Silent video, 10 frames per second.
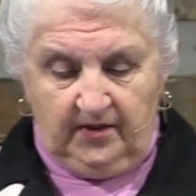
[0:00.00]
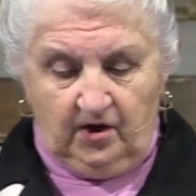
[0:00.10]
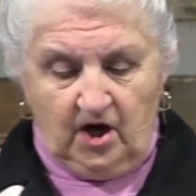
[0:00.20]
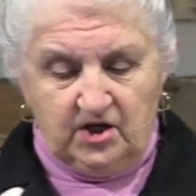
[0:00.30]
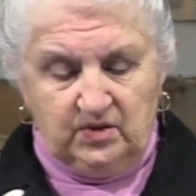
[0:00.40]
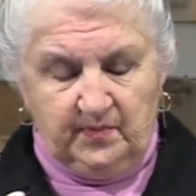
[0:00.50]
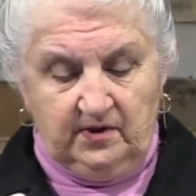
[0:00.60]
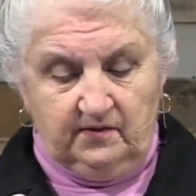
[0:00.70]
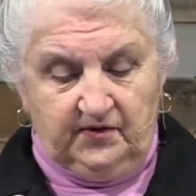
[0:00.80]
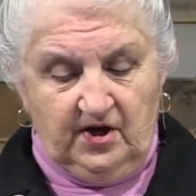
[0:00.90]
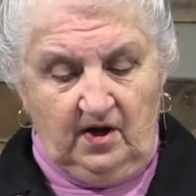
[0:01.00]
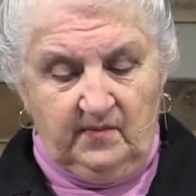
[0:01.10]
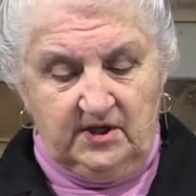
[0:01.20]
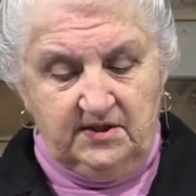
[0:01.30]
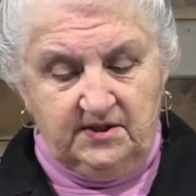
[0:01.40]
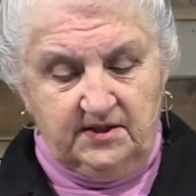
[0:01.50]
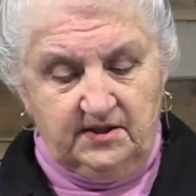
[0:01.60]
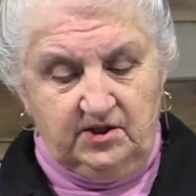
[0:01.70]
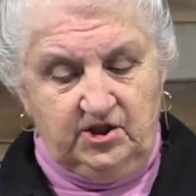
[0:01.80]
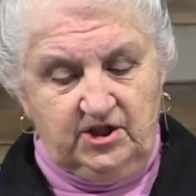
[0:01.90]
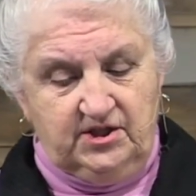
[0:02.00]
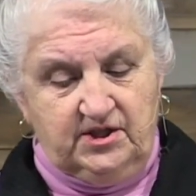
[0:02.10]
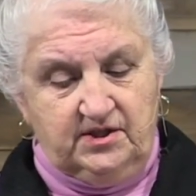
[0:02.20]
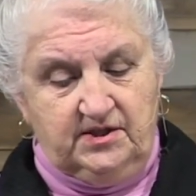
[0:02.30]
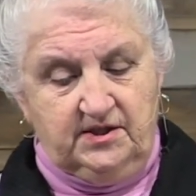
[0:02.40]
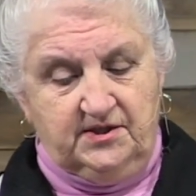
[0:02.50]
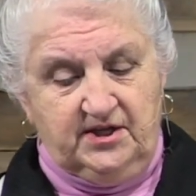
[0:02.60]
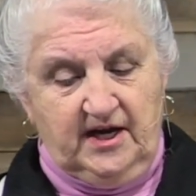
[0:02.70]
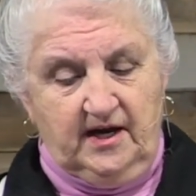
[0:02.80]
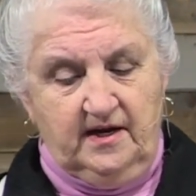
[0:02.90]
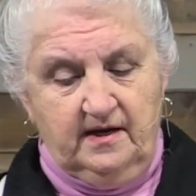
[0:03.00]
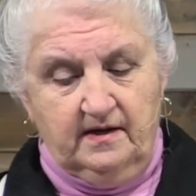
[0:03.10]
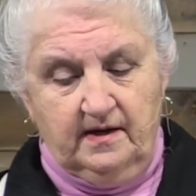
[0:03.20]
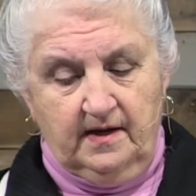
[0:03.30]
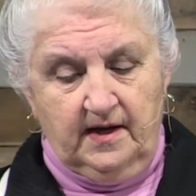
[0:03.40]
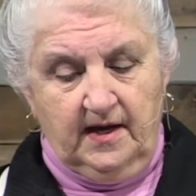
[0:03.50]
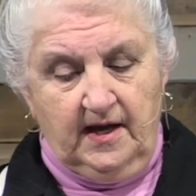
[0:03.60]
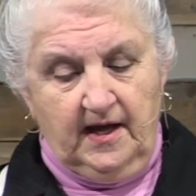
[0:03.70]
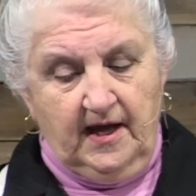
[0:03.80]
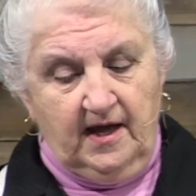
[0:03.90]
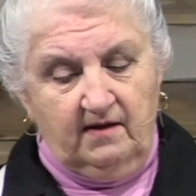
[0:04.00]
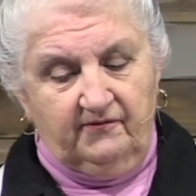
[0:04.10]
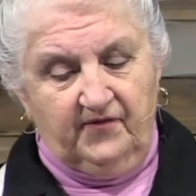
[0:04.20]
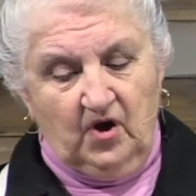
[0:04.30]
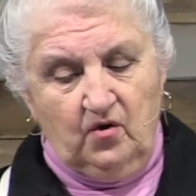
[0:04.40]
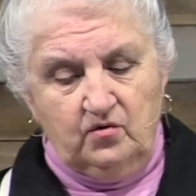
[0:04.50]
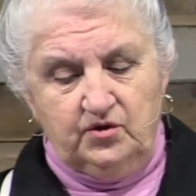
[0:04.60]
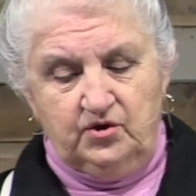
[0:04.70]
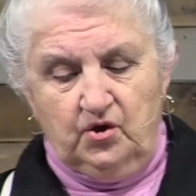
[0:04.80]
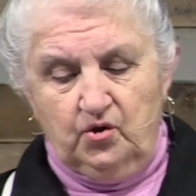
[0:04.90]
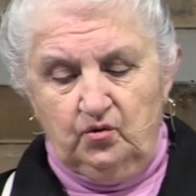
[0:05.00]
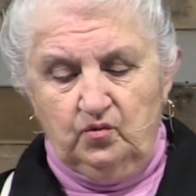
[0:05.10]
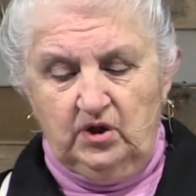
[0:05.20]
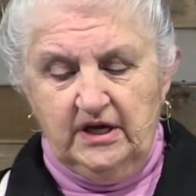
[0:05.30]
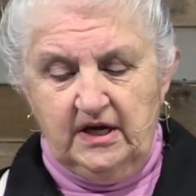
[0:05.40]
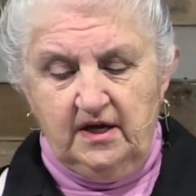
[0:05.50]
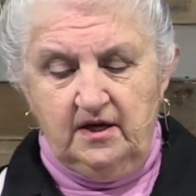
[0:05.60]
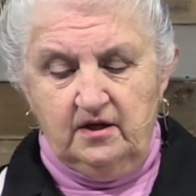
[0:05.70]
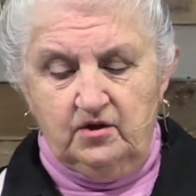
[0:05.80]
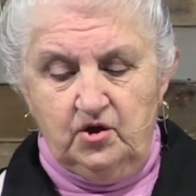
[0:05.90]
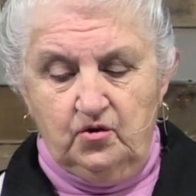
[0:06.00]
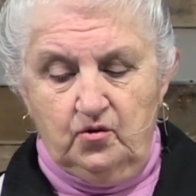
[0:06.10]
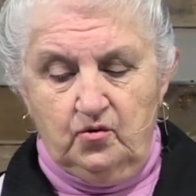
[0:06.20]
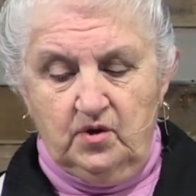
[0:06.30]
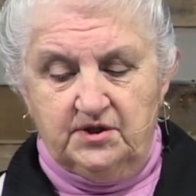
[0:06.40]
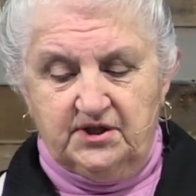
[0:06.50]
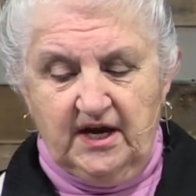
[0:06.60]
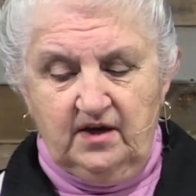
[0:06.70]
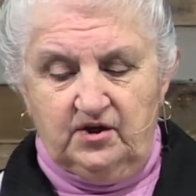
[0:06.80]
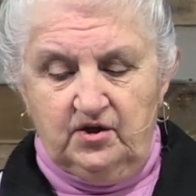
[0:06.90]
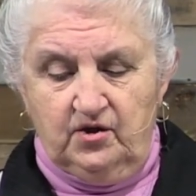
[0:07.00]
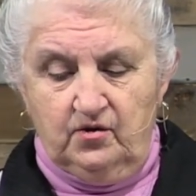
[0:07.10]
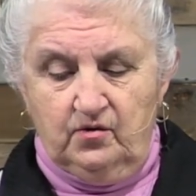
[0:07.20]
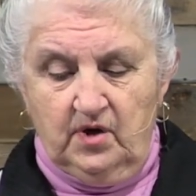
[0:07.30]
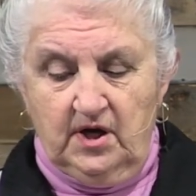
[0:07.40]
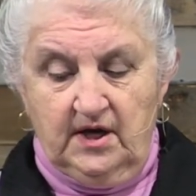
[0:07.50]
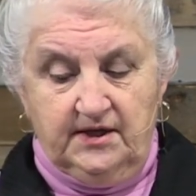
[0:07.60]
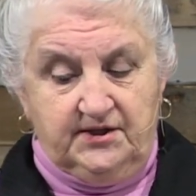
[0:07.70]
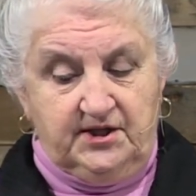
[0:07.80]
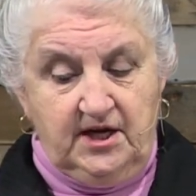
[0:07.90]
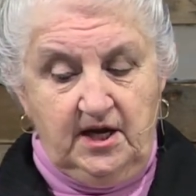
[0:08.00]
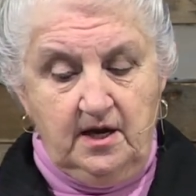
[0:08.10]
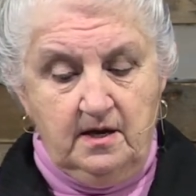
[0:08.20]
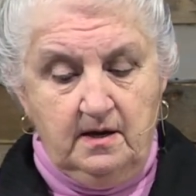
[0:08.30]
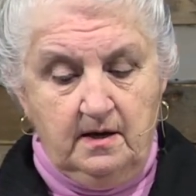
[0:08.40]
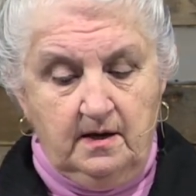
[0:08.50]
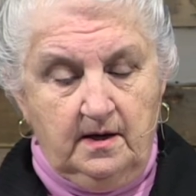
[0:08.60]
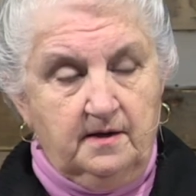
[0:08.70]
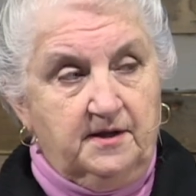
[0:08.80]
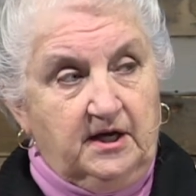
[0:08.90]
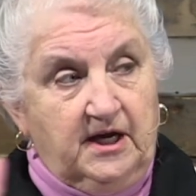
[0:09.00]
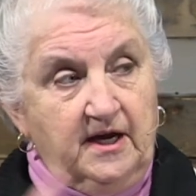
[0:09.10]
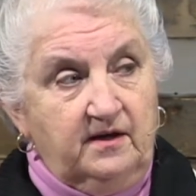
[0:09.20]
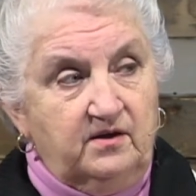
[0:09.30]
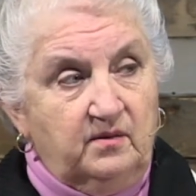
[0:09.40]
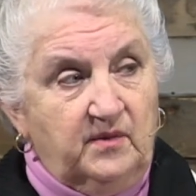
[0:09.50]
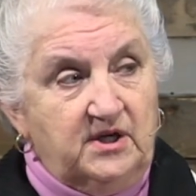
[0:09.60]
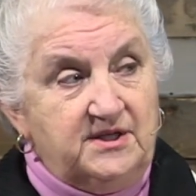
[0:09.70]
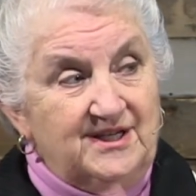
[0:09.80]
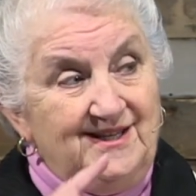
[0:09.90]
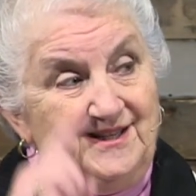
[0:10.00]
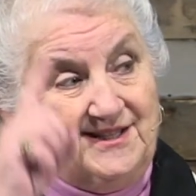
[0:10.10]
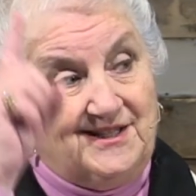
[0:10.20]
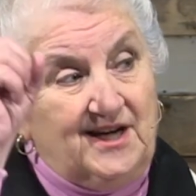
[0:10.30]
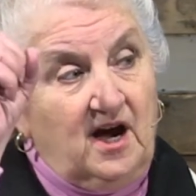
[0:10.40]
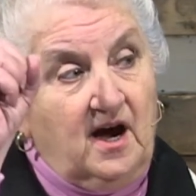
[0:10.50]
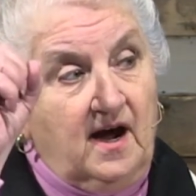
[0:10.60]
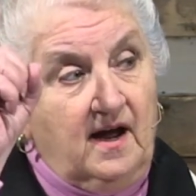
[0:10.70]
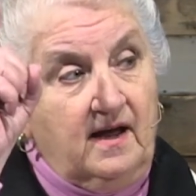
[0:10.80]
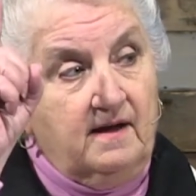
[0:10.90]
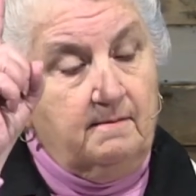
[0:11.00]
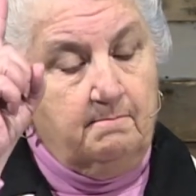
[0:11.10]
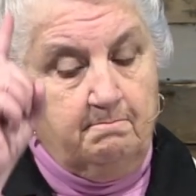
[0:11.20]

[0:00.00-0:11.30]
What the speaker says: The Gospel of Thomas, Jesus said, "If those who lead you say to you, 'See, the kingdom is in the sky,'